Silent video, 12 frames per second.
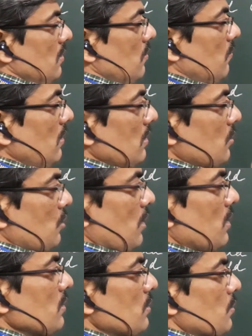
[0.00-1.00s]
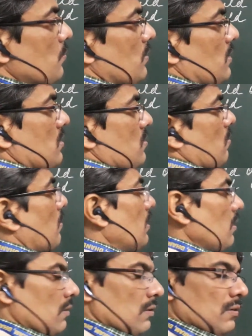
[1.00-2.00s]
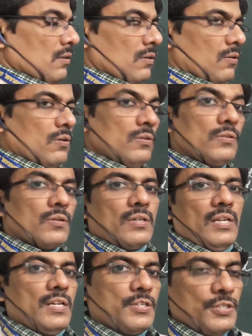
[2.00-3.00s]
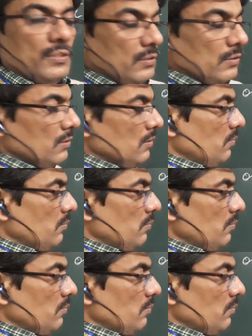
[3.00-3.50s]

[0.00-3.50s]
will change with this coil on rotation,